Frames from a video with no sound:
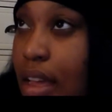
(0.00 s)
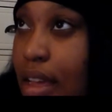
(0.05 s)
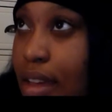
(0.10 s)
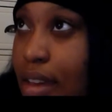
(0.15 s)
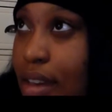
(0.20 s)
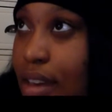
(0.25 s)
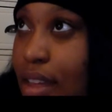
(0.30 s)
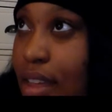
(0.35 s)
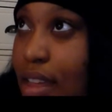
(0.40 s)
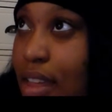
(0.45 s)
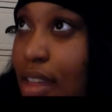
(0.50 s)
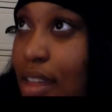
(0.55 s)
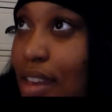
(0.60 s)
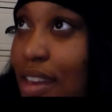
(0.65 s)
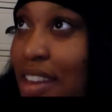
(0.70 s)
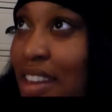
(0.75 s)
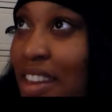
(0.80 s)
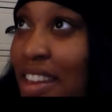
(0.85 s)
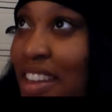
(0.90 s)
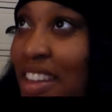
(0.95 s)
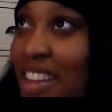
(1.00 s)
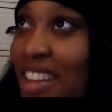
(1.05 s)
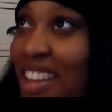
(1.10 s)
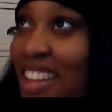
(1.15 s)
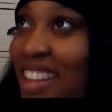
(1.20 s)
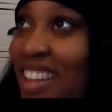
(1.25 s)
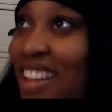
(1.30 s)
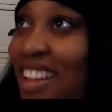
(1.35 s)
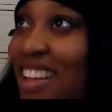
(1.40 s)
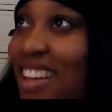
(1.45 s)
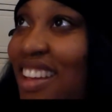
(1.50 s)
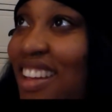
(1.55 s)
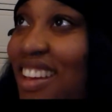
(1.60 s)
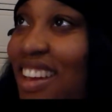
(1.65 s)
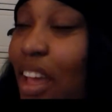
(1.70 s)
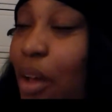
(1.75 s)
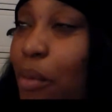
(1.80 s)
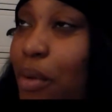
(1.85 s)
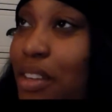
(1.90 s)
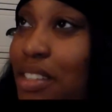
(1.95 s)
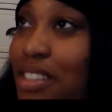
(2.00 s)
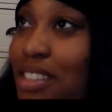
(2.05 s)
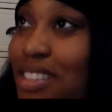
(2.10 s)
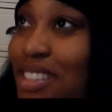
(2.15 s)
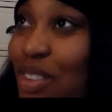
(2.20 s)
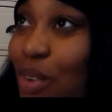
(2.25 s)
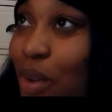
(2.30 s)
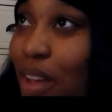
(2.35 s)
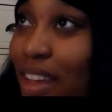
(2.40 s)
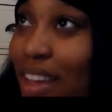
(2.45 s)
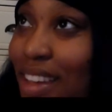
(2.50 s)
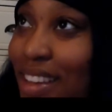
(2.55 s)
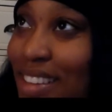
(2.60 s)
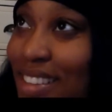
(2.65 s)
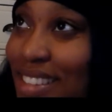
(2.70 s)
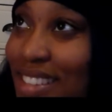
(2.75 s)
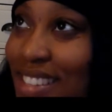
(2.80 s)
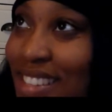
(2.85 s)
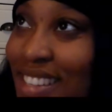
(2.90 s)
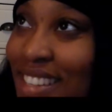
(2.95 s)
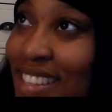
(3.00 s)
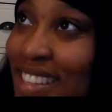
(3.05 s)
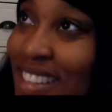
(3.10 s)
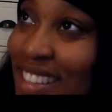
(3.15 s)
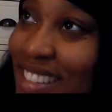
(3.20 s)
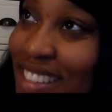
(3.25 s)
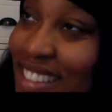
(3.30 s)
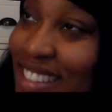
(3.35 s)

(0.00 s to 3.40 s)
And then they went to swings.